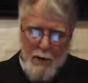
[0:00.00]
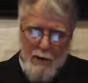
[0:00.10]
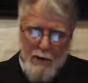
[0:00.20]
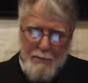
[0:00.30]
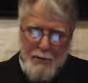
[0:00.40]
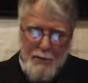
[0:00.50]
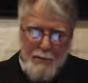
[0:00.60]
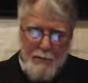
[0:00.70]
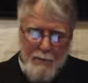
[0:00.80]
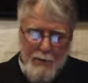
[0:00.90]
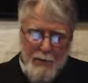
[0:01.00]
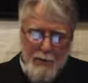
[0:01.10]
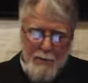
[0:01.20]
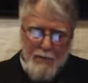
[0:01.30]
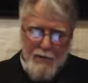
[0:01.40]
Ali Ibn
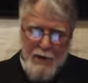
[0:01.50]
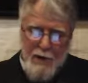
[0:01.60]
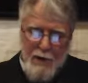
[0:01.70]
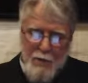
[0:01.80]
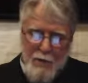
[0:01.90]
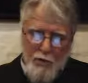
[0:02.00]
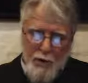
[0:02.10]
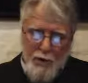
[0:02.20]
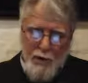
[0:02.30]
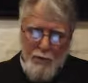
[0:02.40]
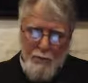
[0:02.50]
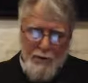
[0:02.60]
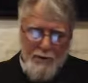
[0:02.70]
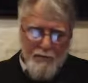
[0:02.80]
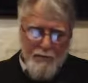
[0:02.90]
Ziyad, who is credited with
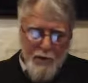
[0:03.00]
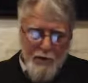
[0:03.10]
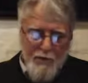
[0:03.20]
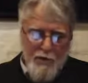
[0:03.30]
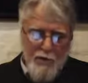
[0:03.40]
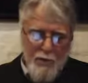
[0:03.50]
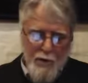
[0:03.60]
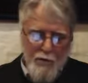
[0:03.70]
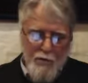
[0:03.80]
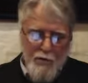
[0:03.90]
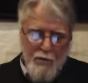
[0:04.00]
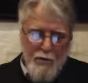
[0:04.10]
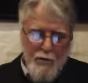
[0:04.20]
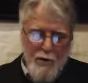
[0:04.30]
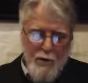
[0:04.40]
being the first to
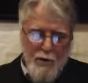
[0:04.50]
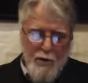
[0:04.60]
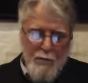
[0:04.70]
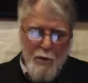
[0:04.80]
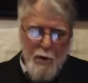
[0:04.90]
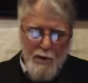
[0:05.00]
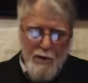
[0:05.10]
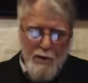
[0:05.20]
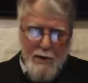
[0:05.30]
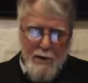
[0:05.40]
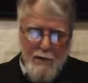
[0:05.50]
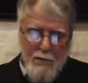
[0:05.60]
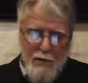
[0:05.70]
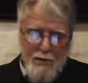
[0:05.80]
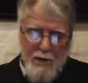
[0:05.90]
introduce the Muwatta
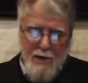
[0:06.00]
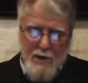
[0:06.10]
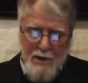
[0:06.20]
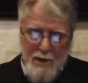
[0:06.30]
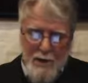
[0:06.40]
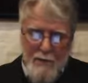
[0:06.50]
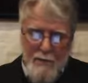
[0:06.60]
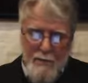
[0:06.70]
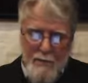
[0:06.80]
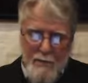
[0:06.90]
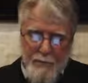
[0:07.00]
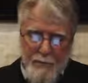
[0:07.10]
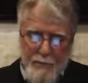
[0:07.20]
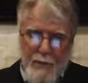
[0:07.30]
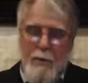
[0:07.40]
into Ifriqiya.
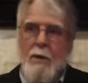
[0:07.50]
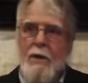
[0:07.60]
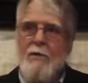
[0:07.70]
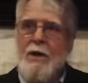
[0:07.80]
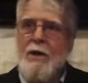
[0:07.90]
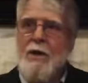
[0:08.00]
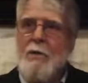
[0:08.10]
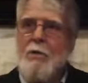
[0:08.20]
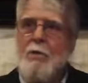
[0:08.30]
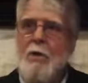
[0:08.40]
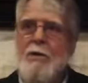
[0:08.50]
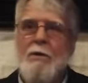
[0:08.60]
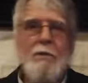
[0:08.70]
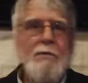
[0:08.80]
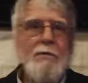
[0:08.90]
Ifriqiya was what?
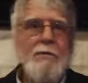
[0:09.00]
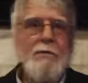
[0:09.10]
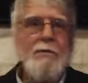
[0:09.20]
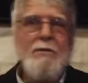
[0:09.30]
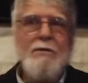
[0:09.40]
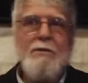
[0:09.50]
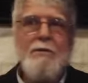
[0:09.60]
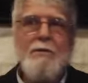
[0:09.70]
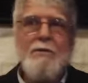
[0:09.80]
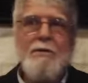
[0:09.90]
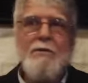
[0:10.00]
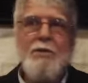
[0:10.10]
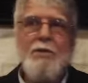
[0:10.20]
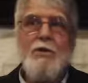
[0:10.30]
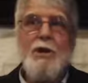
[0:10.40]

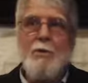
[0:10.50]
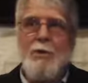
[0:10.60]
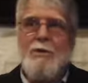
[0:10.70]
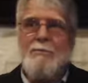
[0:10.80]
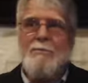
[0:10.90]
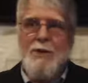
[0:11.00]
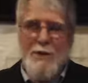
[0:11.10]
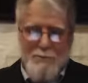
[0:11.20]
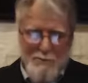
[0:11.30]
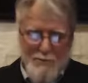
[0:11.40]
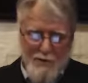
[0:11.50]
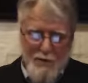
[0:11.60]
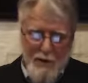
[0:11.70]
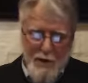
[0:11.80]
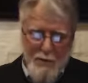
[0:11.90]
Tunisia it was. Yeah.
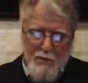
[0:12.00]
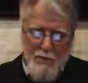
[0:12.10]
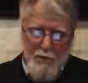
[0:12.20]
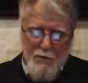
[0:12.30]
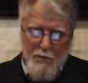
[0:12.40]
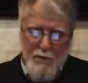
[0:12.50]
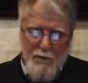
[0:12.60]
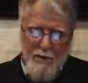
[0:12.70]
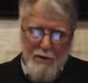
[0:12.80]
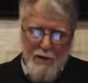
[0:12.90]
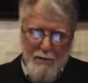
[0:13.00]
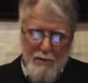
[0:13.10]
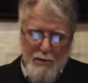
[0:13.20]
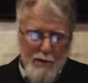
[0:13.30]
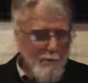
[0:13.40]
Ifriqiya was Tunisia.
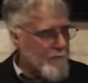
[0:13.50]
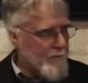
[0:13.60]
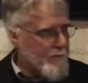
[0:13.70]
Africa,